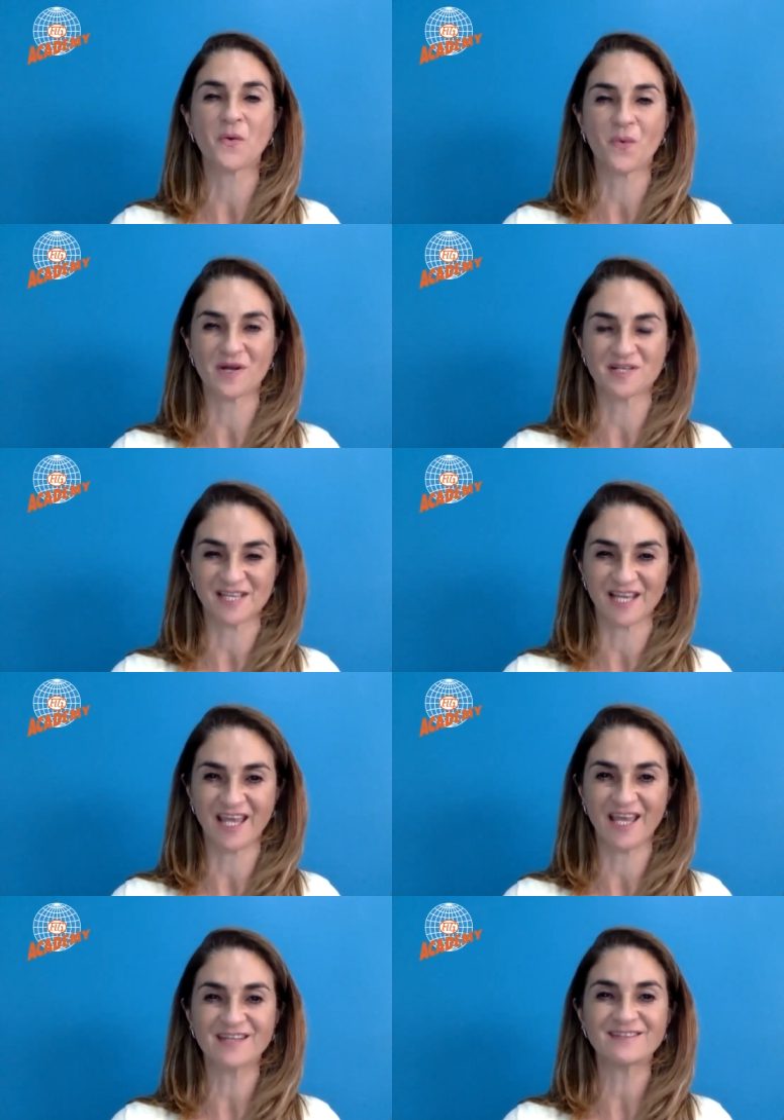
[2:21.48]
Once
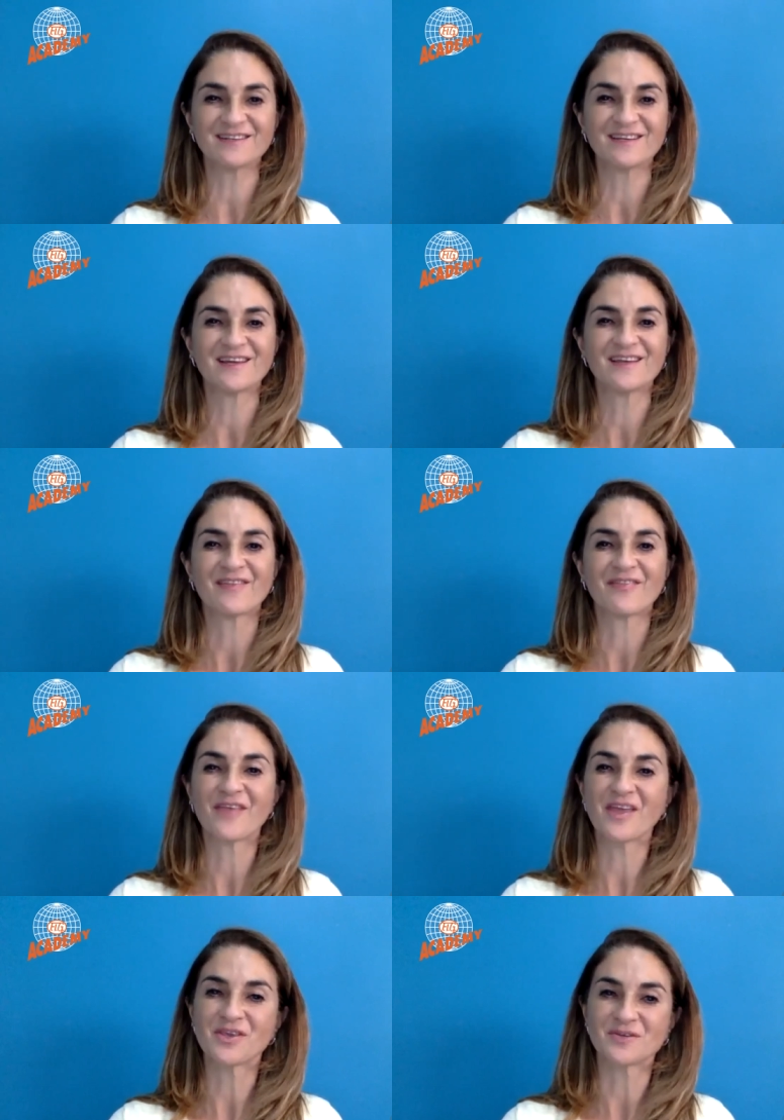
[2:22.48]
again,
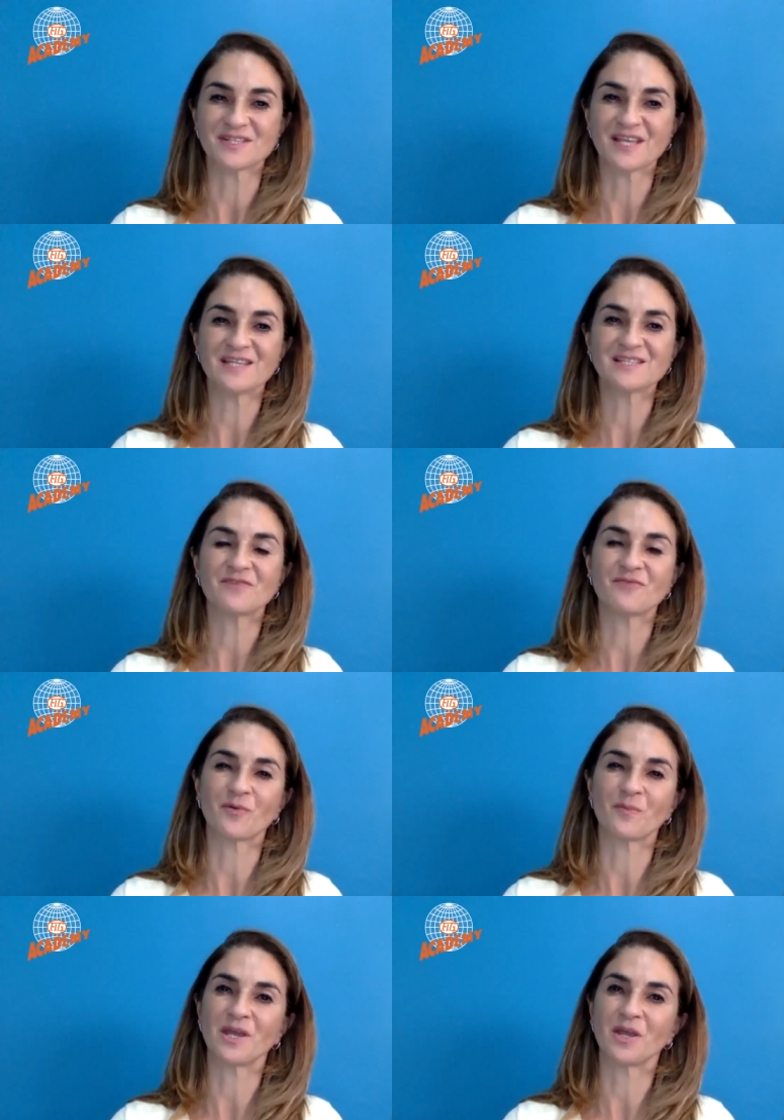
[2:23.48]
thank you, Stacy,
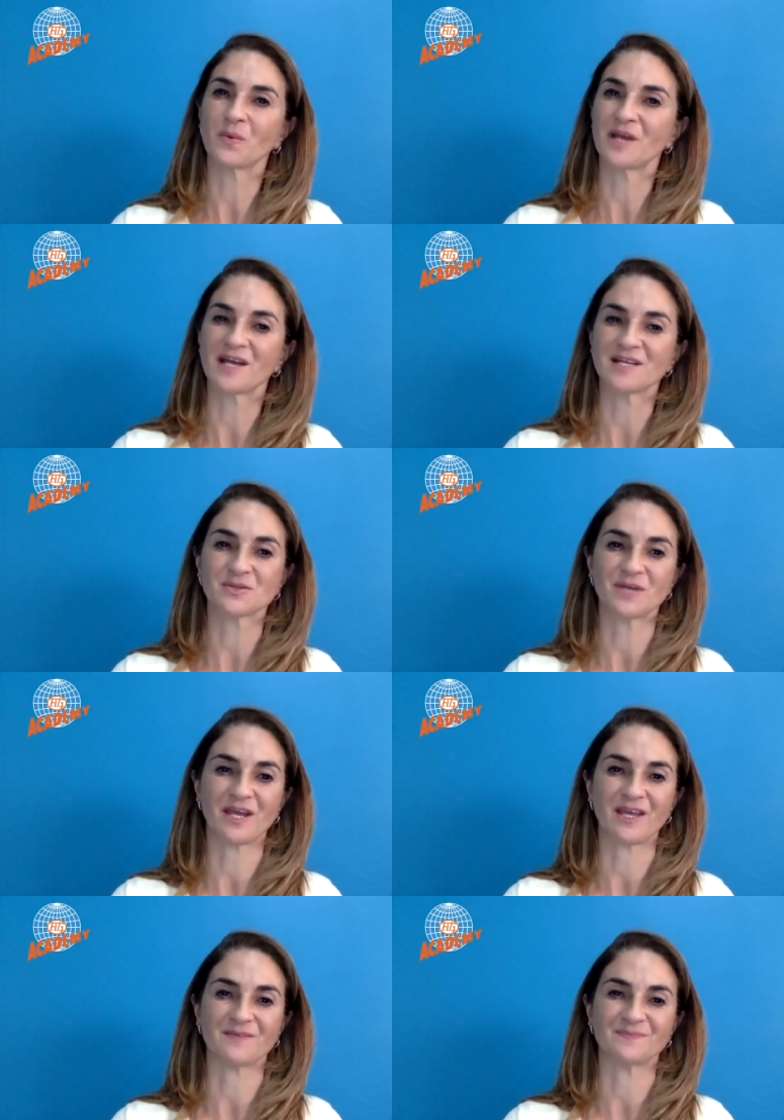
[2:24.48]
for being with us
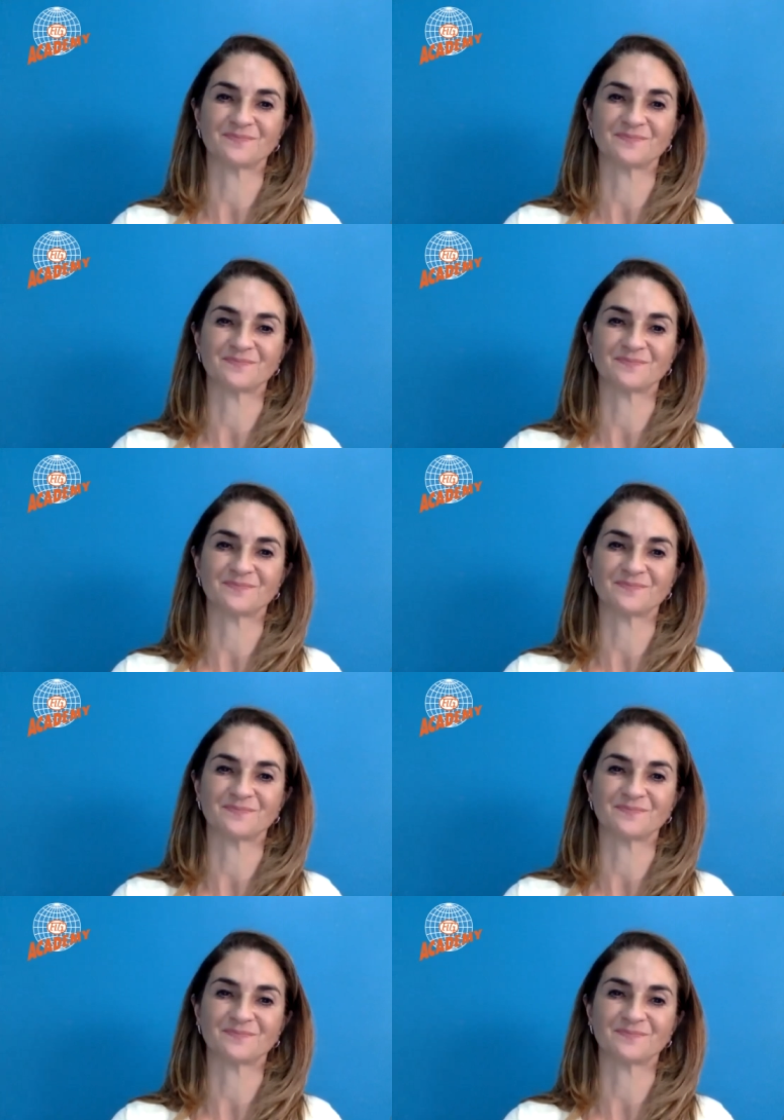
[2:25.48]
today.